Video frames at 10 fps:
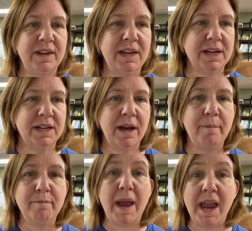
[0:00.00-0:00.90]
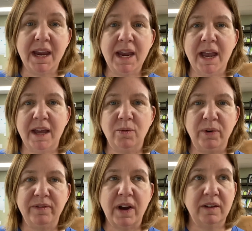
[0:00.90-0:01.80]
in May, and
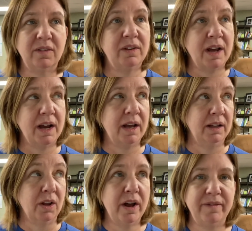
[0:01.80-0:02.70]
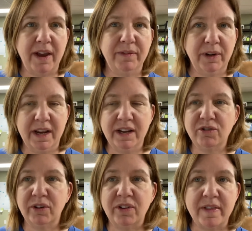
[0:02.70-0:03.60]
we've got a lot of heavy
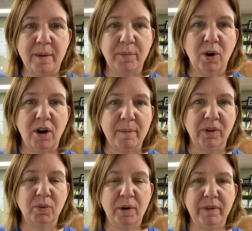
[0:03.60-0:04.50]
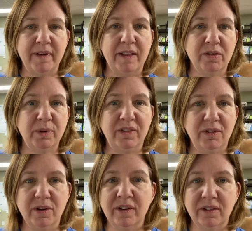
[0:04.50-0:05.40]
interest in that program as well. We've had 3
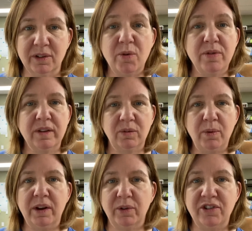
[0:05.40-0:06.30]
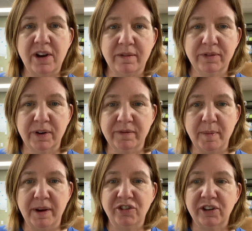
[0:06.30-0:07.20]
students alone this week reach out for
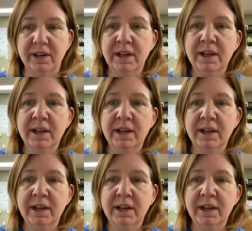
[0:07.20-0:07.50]
information.